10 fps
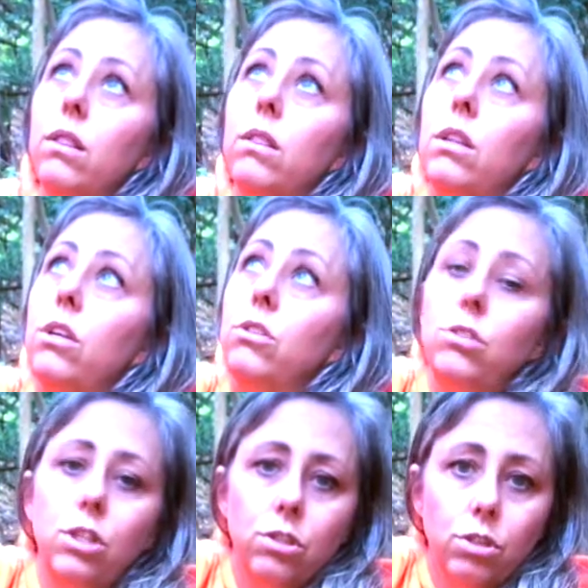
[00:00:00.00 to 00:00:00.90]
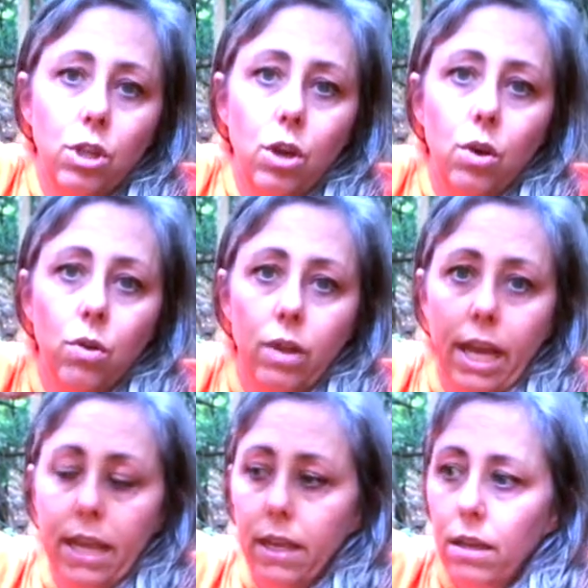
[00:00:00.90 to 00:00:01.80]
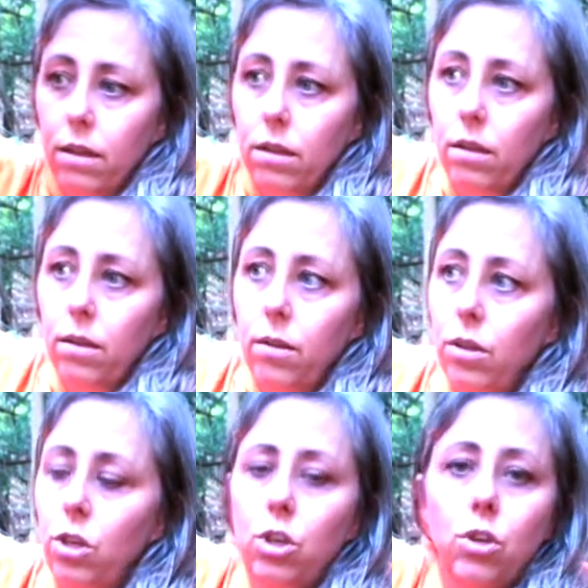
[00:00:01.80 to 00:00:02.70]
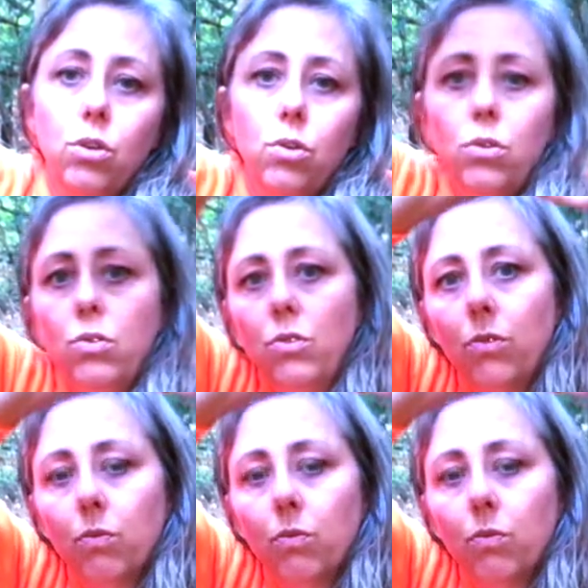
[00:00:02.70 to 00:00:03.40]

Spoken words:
there's no like huge